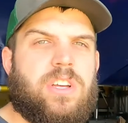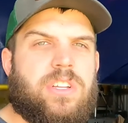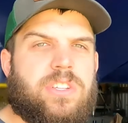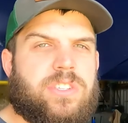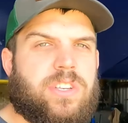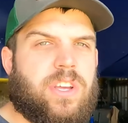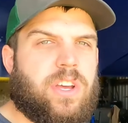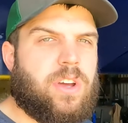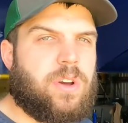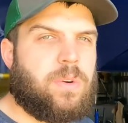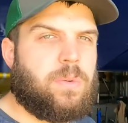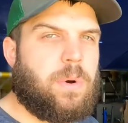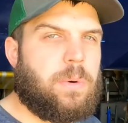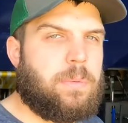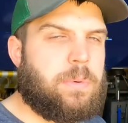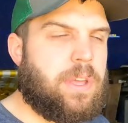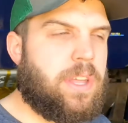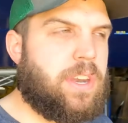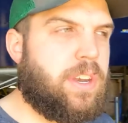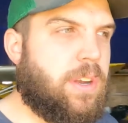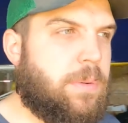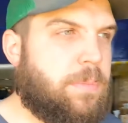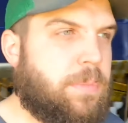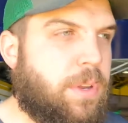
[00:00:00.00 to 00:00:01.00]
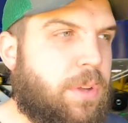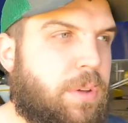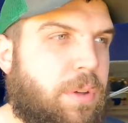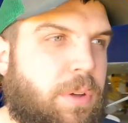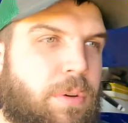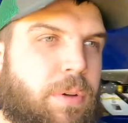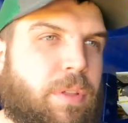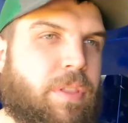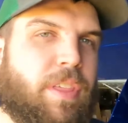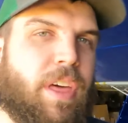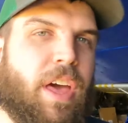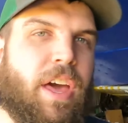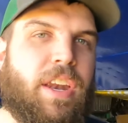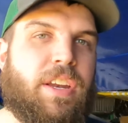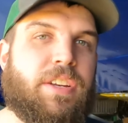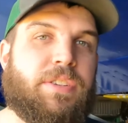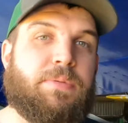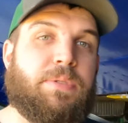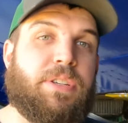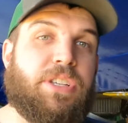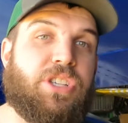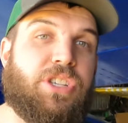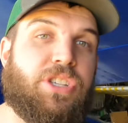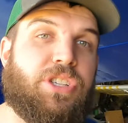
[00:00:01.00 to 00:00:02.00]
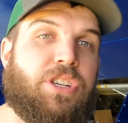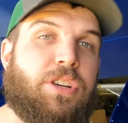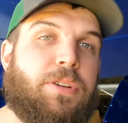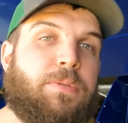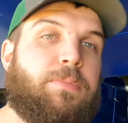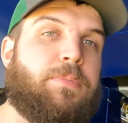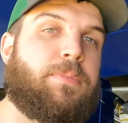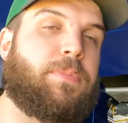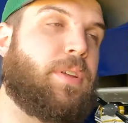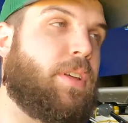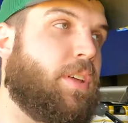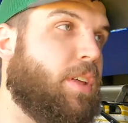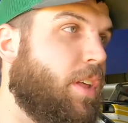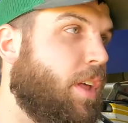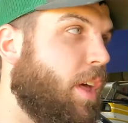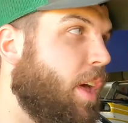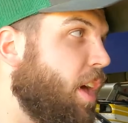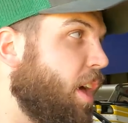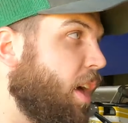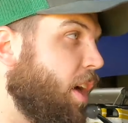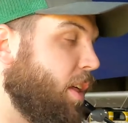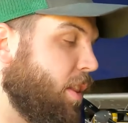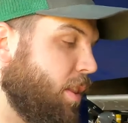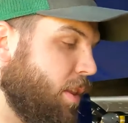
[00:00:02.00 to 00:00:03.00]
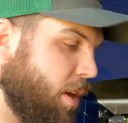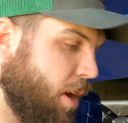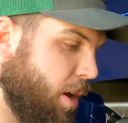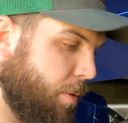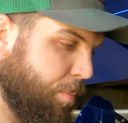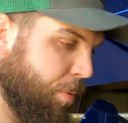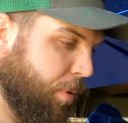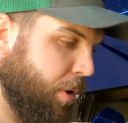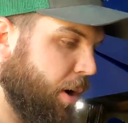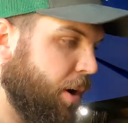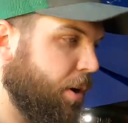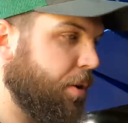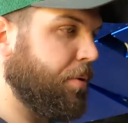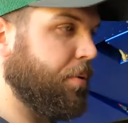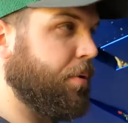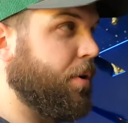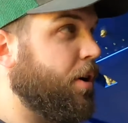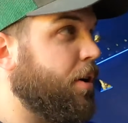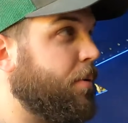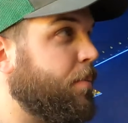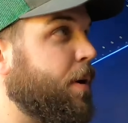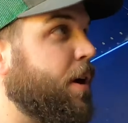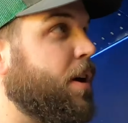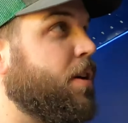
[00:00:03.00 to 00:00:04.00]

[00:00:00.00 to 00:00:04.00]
So what we ended up doing with that is we shimmed the upper aileron